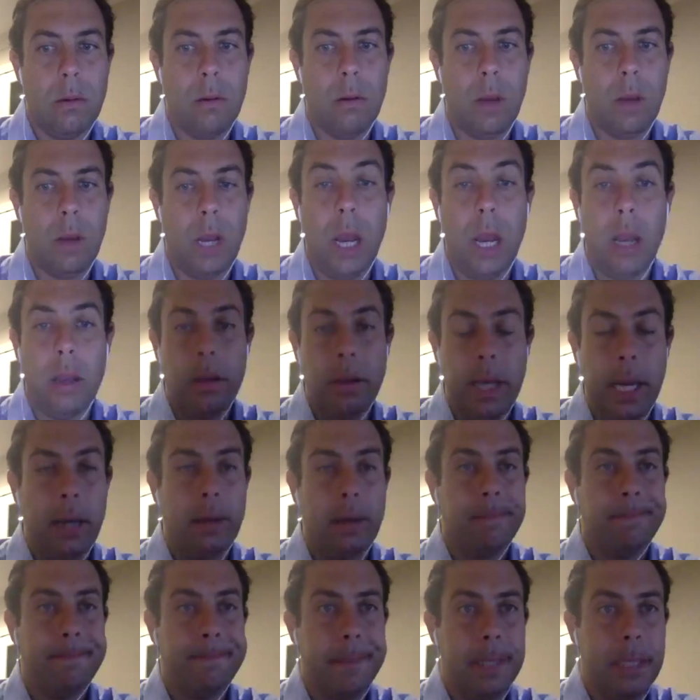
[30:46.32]
Yeah,
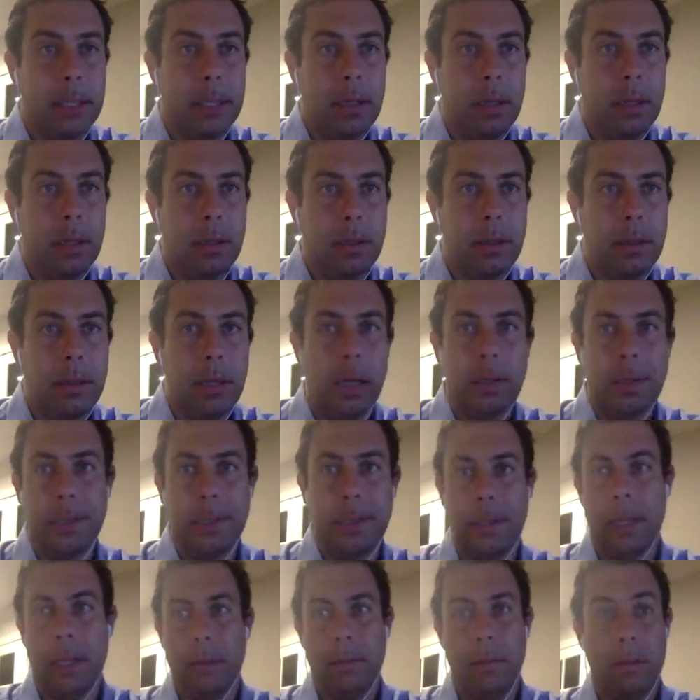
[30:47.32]
it does,
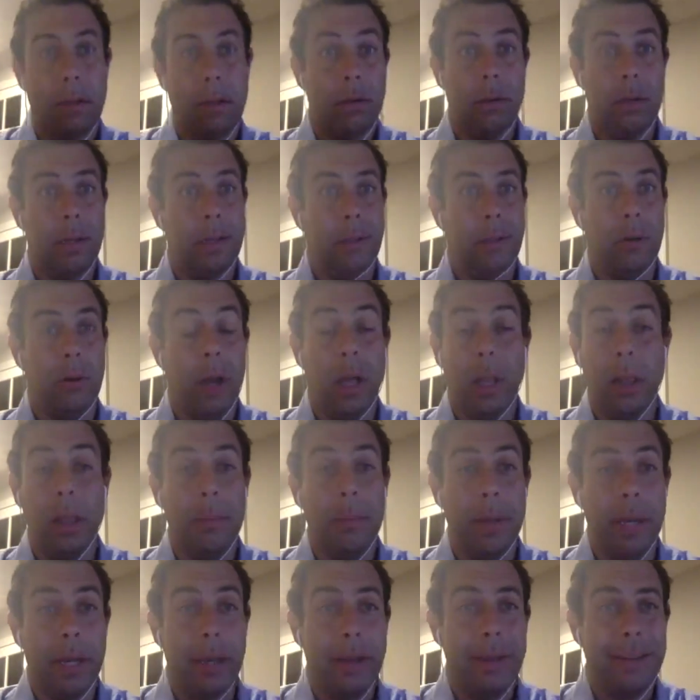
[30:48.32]
and that you're not
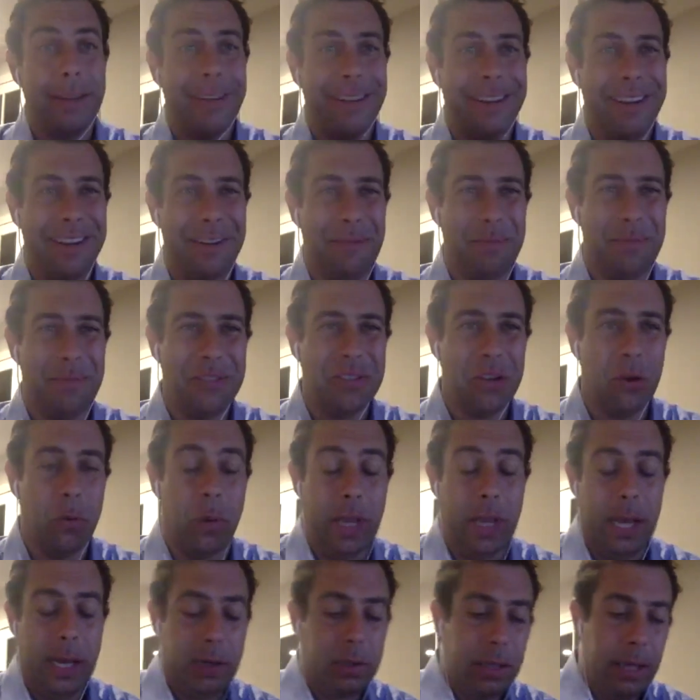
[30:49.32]
limited. So
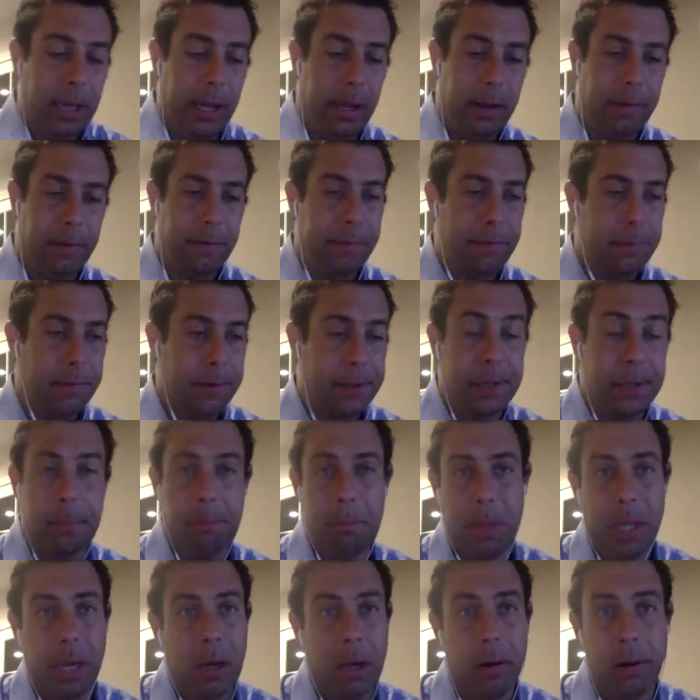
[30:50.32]
we actually have some
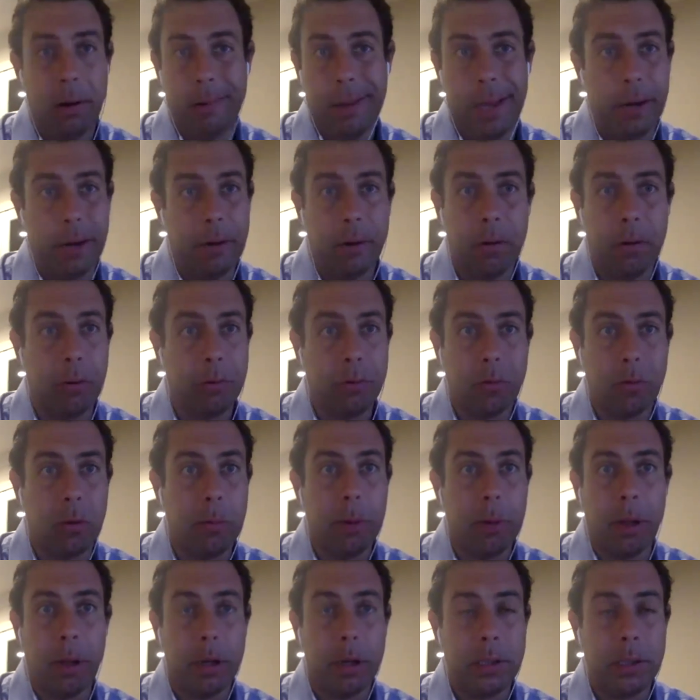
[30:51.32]
metered agricultural
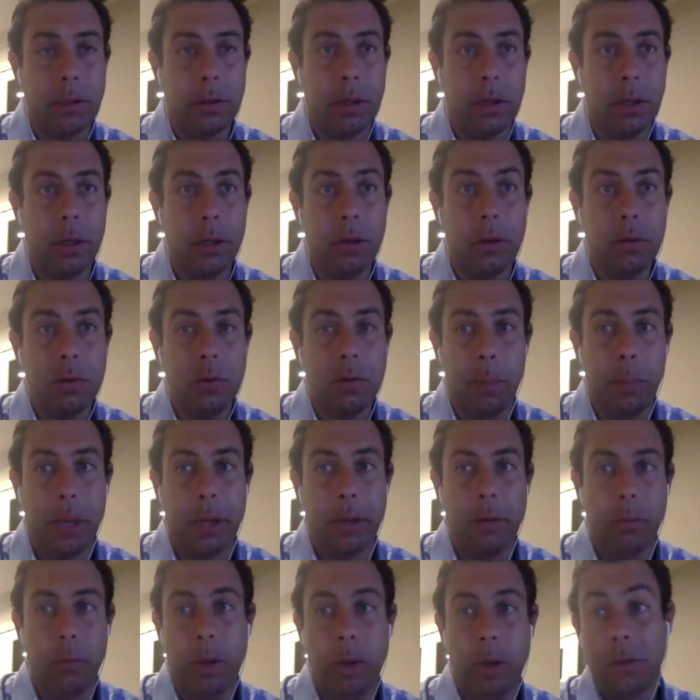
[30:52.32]
products you can use, but
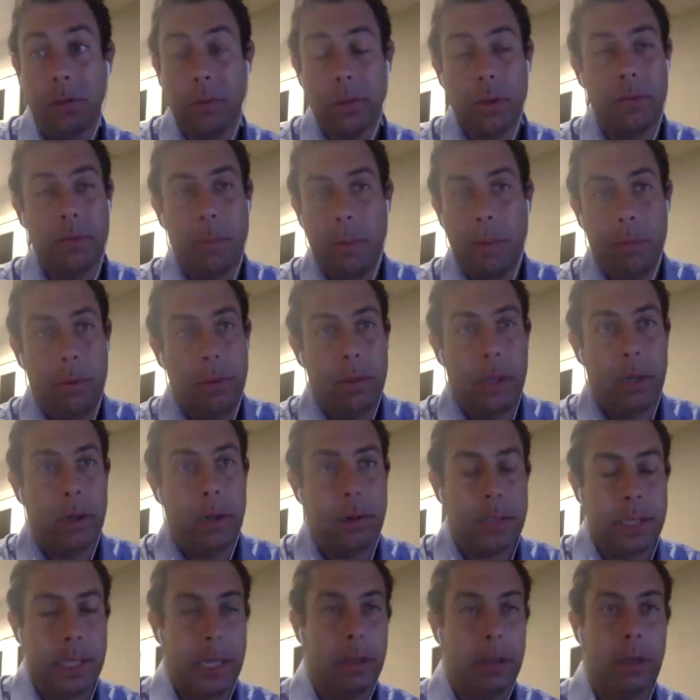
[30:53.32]
we also have people that are
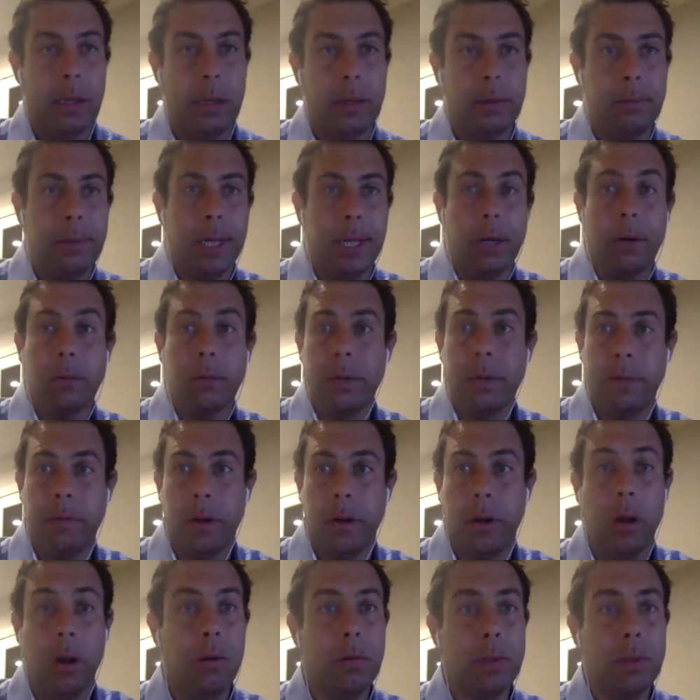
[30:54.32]
selling,
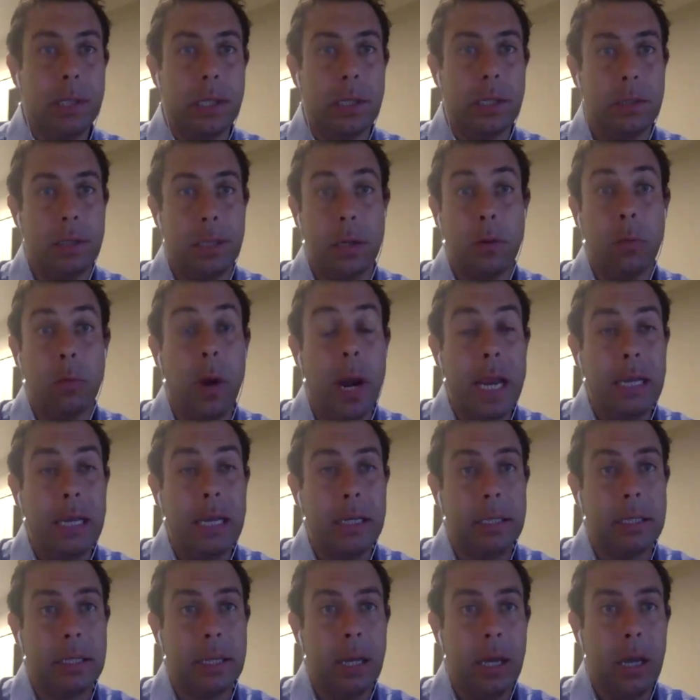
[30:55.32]
different hoses and
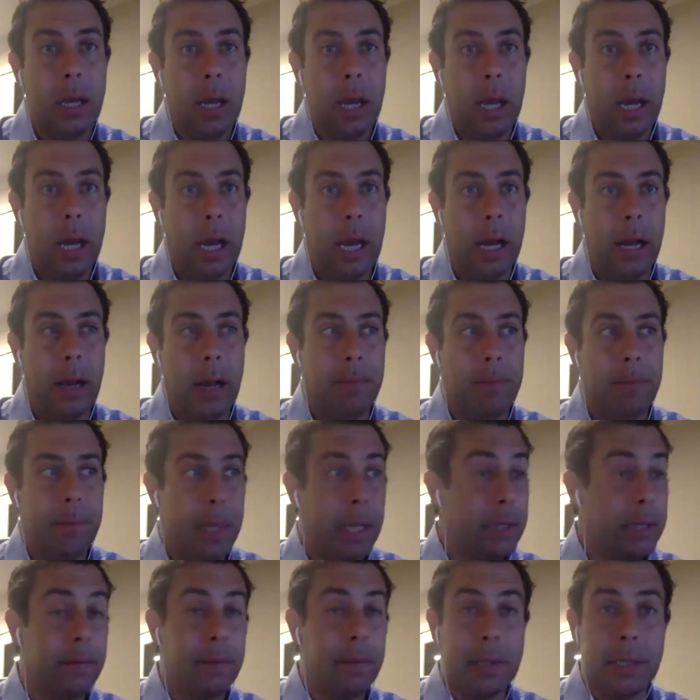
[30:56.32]
rakes,
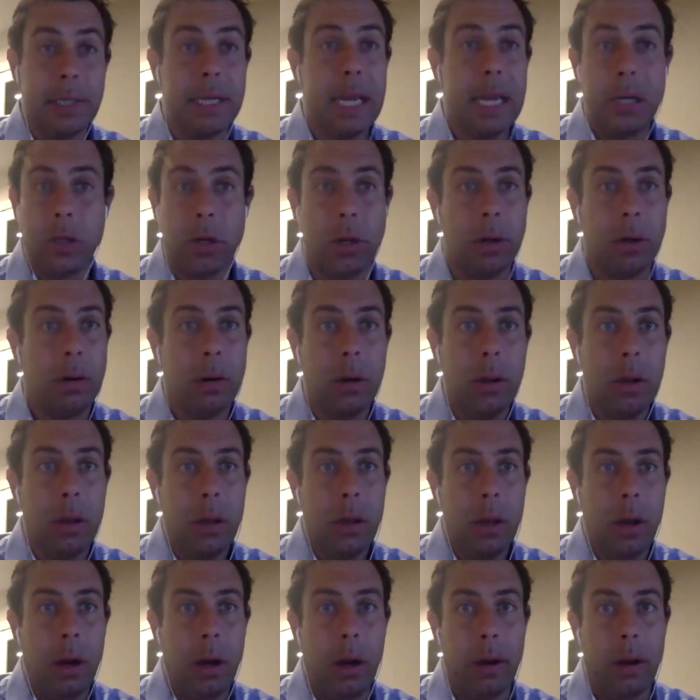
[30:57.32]
things of this nature
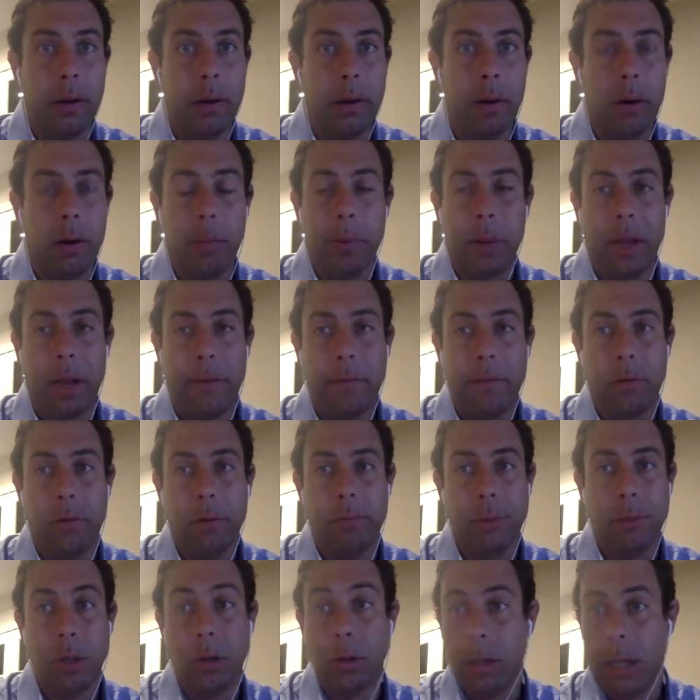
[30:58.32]
on our platform,
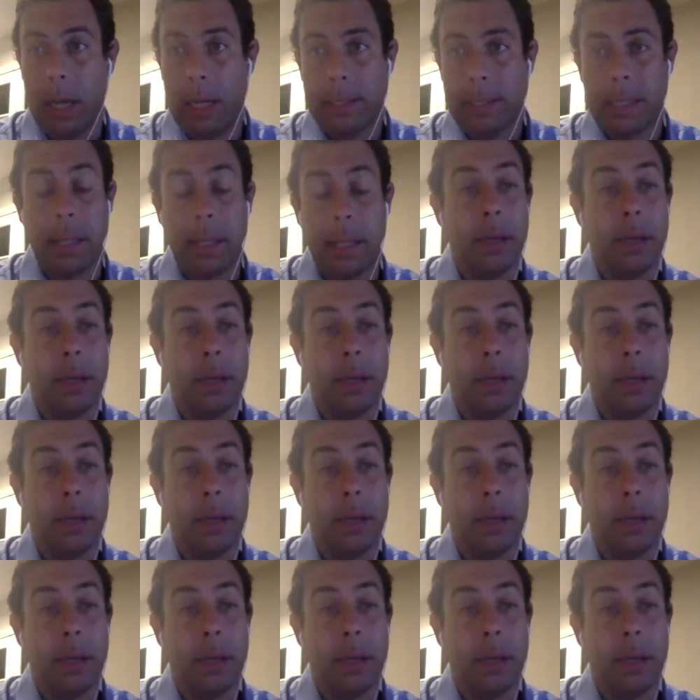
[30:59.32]
utilizing the